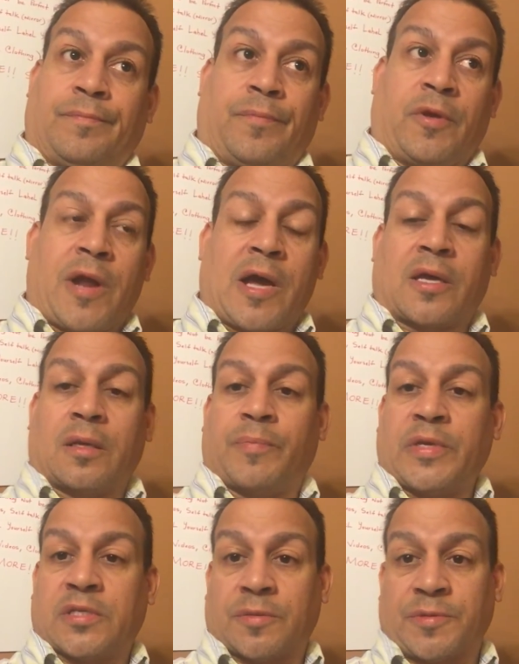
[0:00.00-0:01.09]
They're not going to
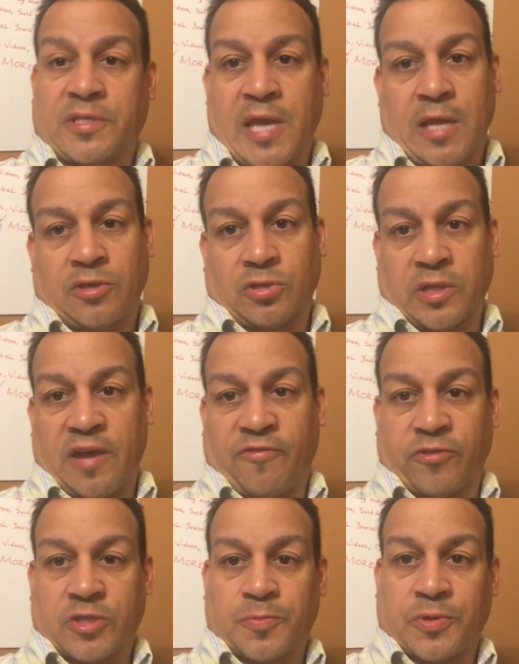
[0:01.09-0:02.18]
be substantial
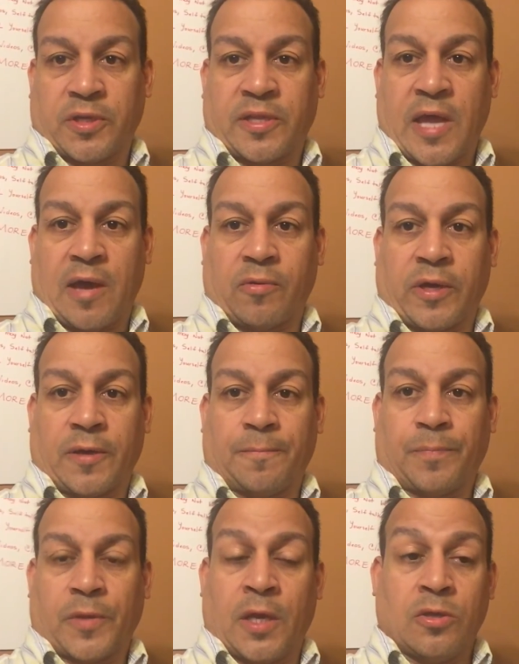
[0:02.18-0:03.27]
efforts. Put it that way.
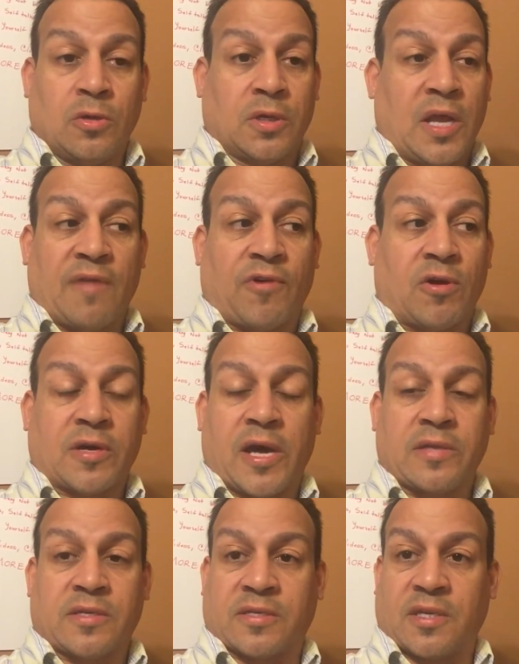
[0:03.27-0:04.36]
And you can have all
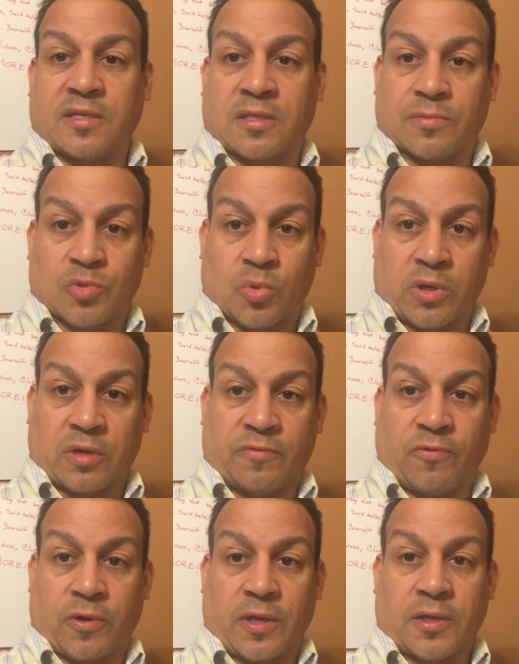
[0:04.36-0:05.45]
kinds of systems working
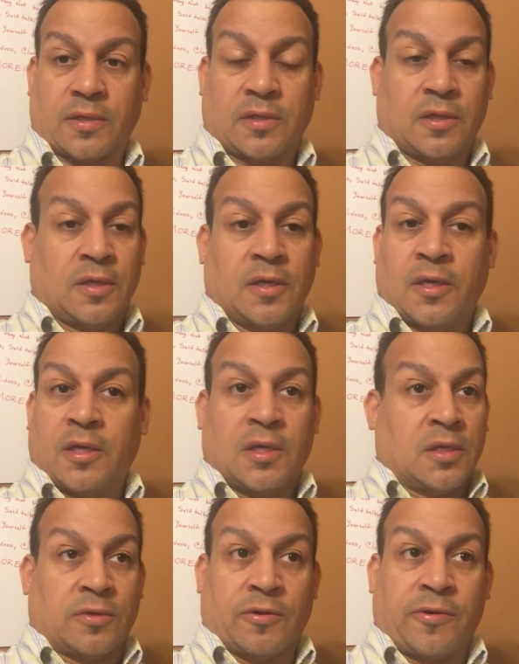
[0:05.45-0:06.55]
for you.
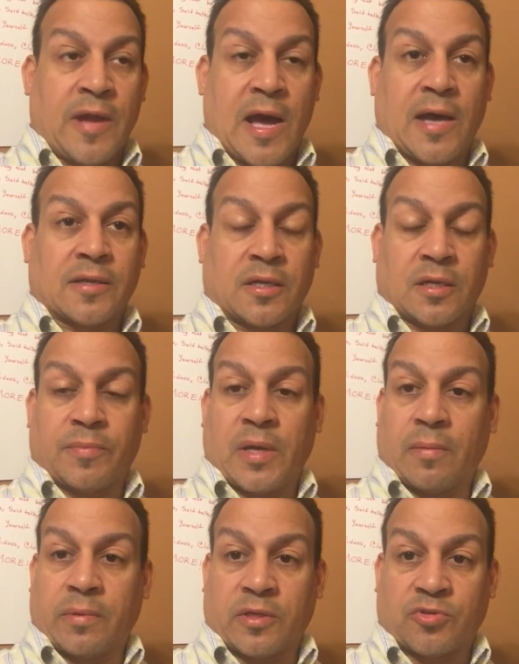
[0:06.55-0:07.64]
You're not going to be
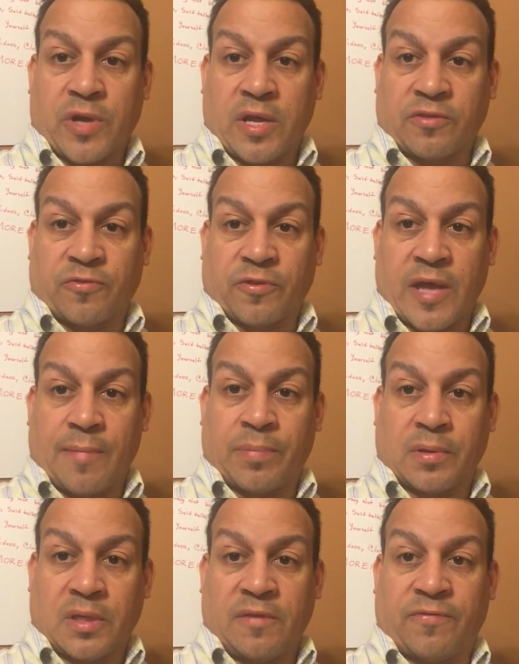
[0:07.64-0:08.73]
able to transfer that
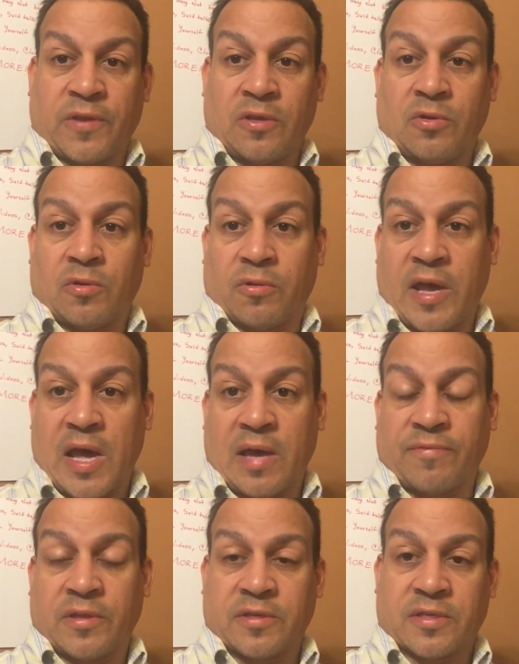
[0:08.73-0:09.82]
belief that you don't
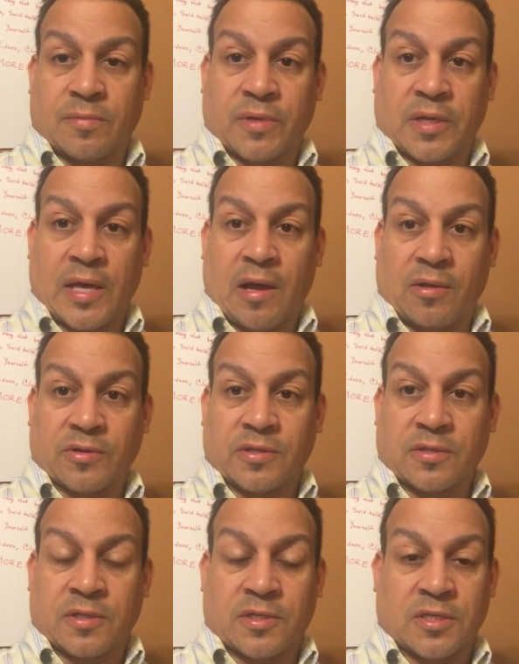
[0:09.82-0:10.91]
have into somebody
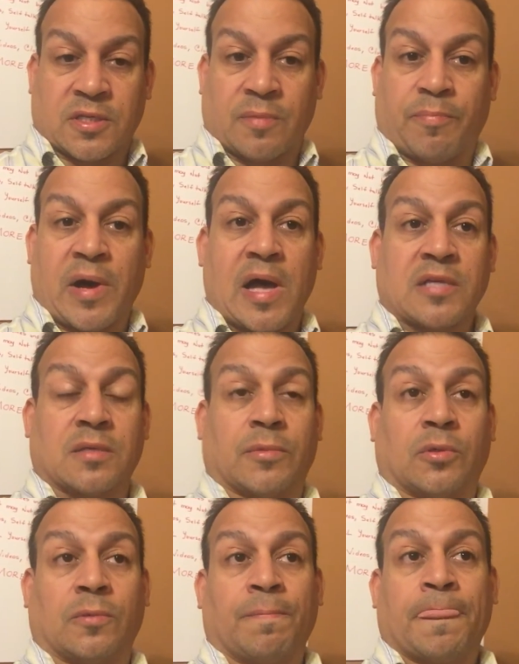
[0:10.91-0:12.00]
else. It's just
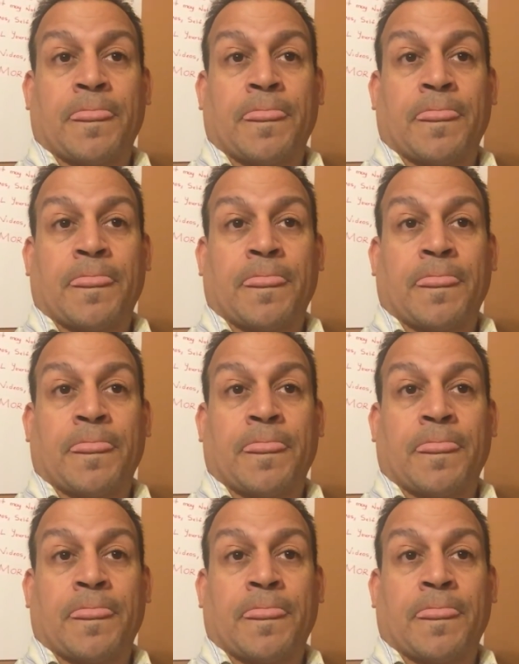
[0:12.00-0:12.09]
impossible.